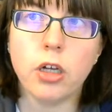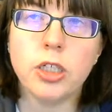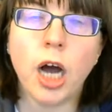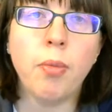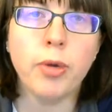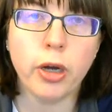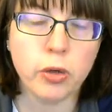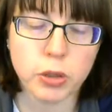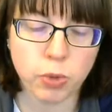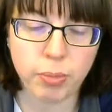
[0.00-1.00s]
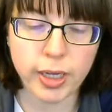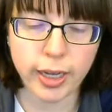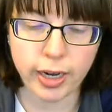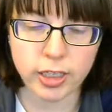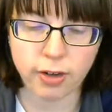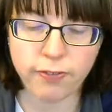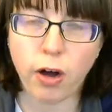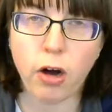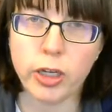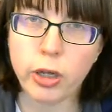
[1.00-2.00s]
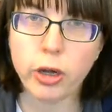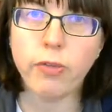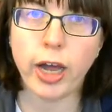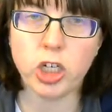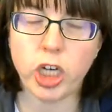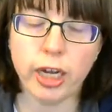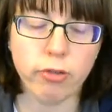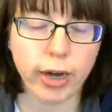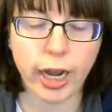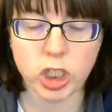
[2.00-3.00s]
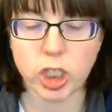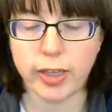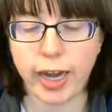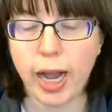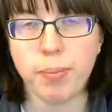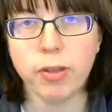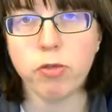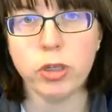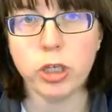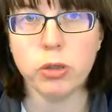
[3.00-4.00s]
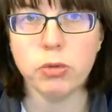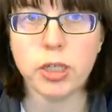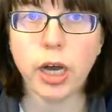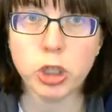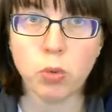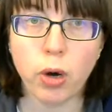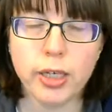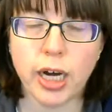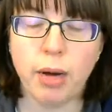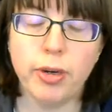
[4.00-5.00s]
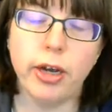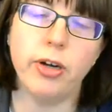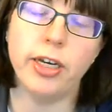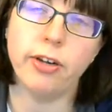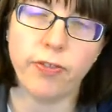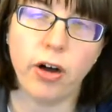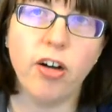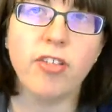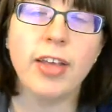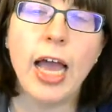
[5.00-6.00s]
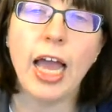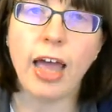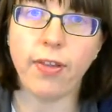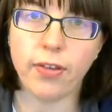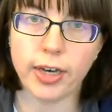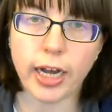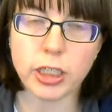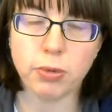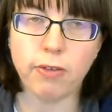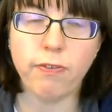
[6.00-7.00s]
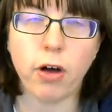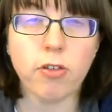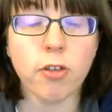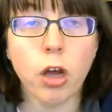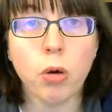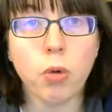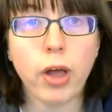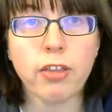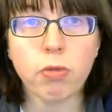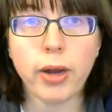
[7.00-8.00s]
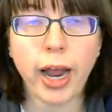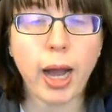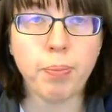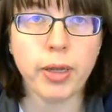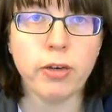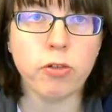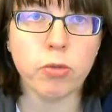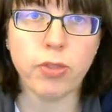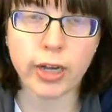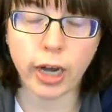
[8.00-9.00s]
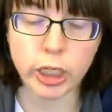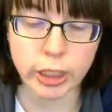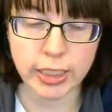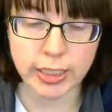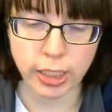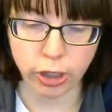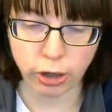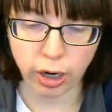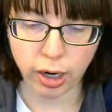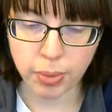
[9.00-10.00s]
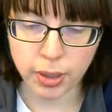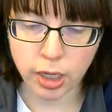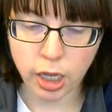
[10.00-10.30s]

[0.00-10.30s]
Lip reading: dominoes were beginning to fall, and you know that chain reaction that happens when you touch one domino and it falls, and then the next one falls. Well, that's what happened with the countries in Europe.